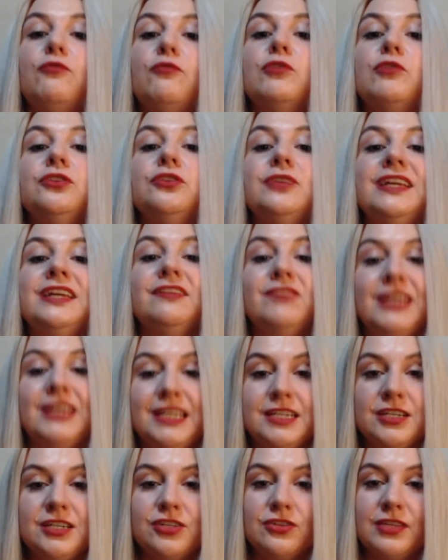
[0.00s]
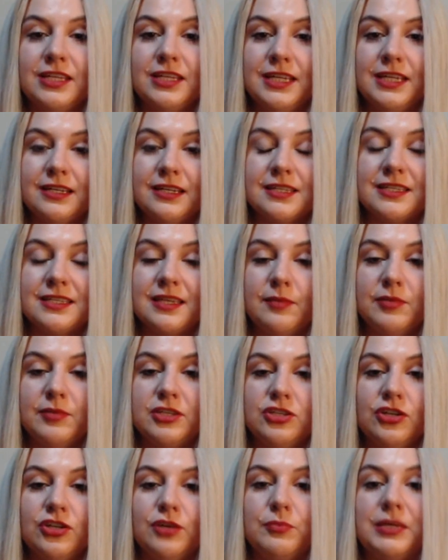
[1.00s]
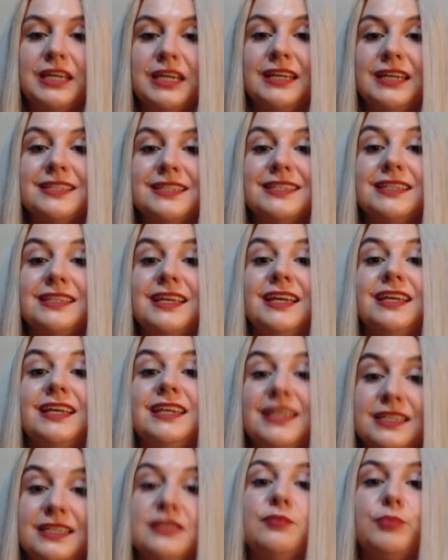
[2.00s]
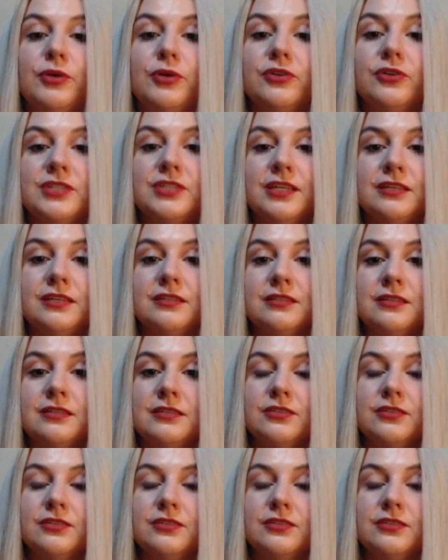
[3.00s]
when you give in to the inner saboteur, because it is a process.